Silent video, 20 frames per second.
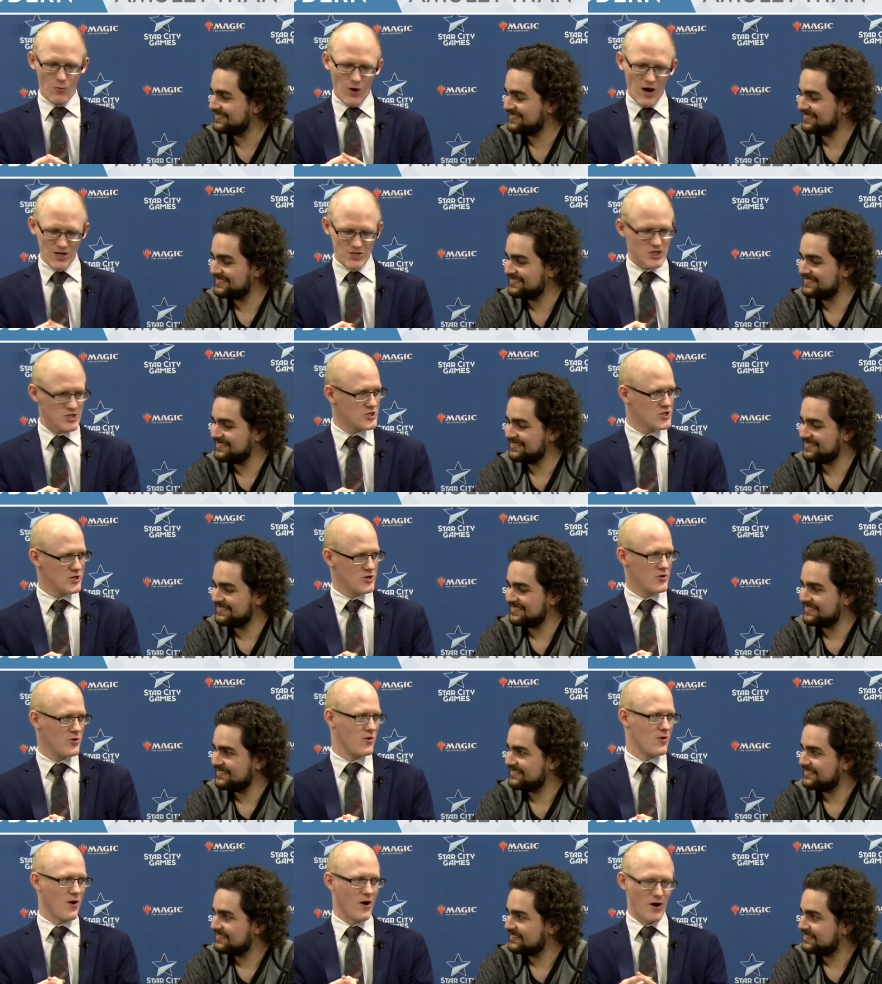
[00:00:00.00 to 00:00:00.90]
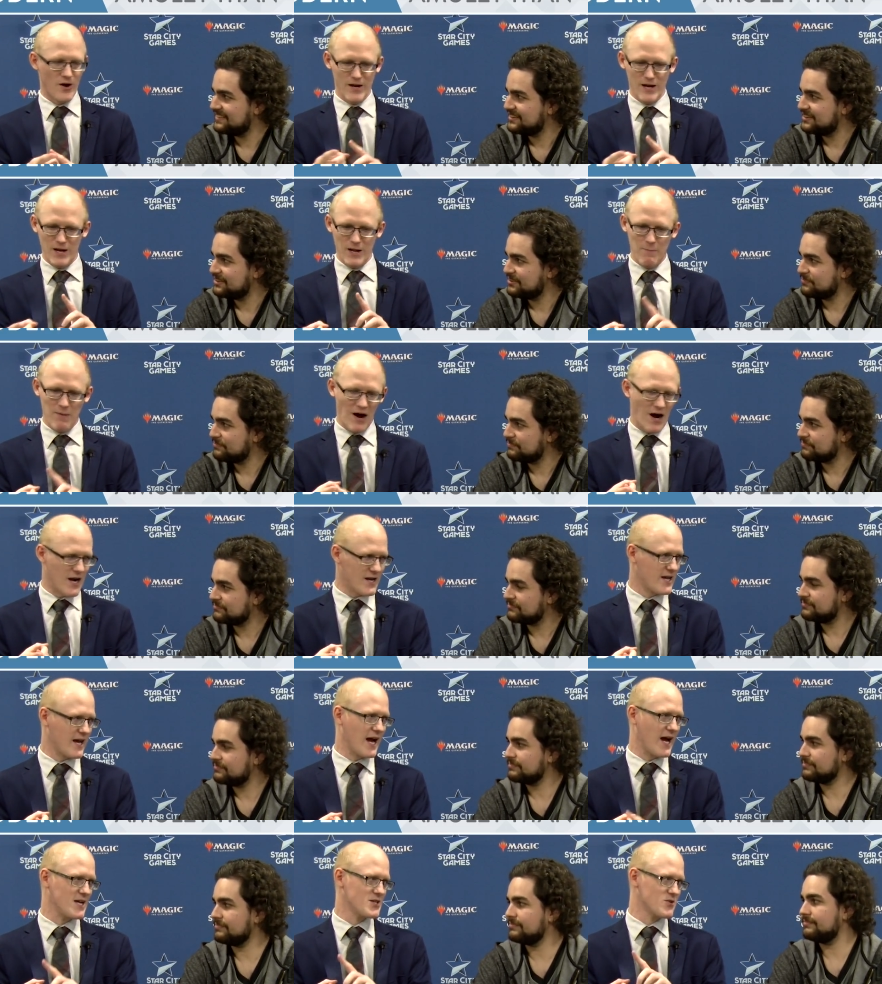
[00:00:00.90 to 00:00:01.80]
Speaker 1: watches you on any
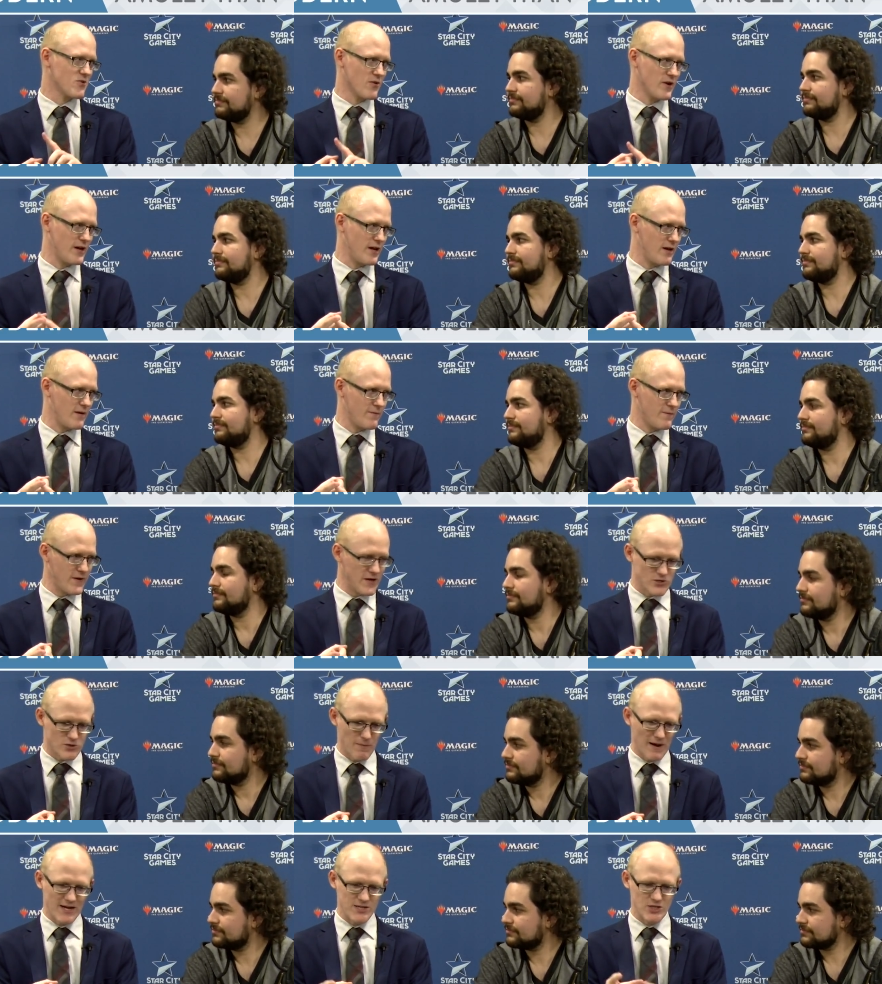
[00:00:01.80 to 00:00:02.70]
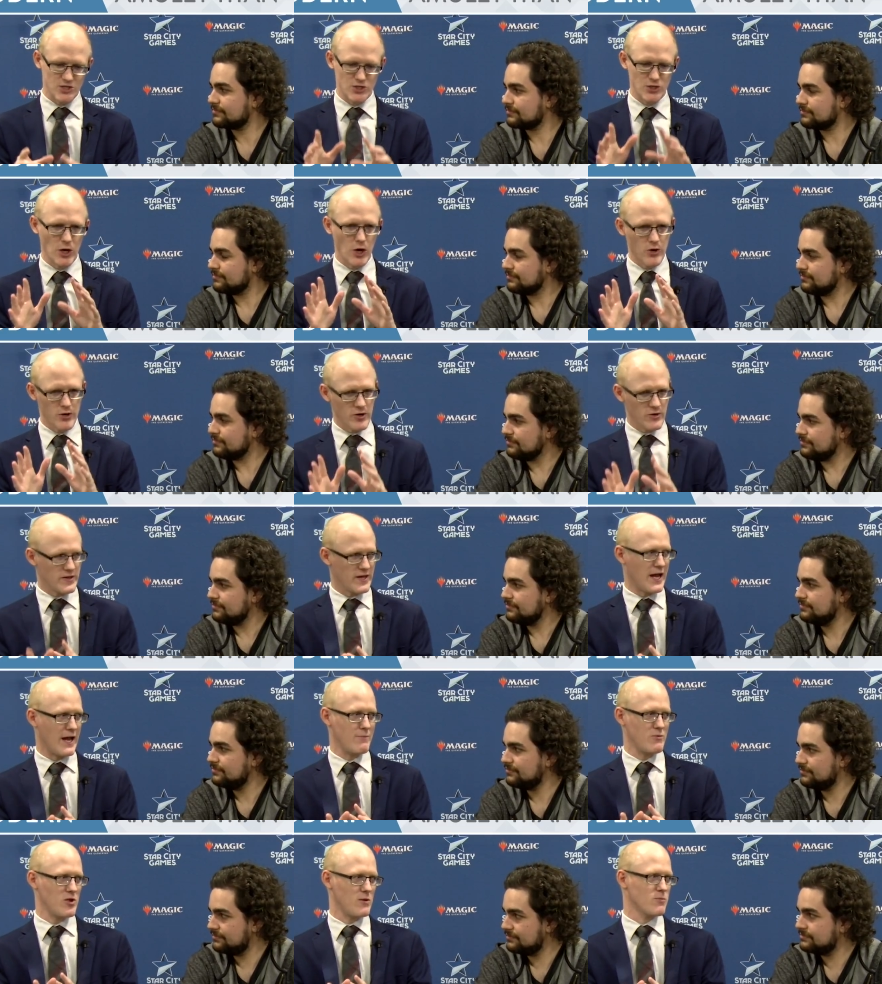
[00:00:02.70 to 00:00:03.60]
podcast or any feature matches know you're
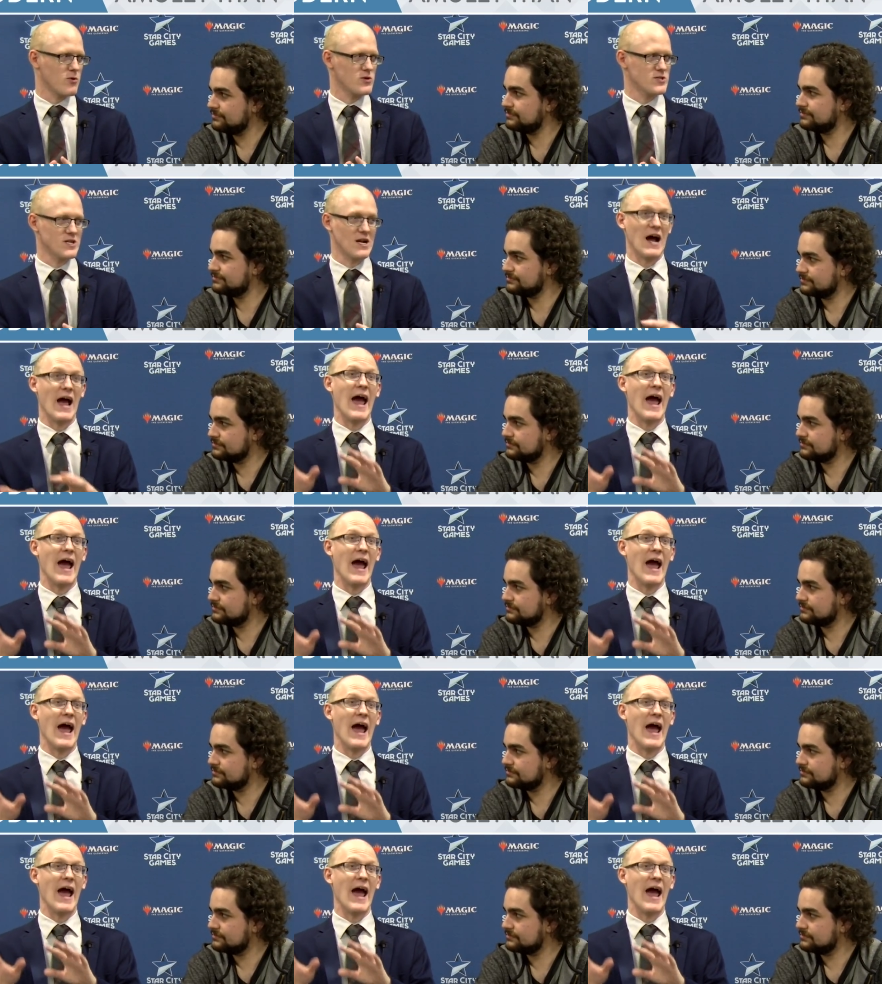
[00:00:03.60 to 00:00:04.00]
the amulet person.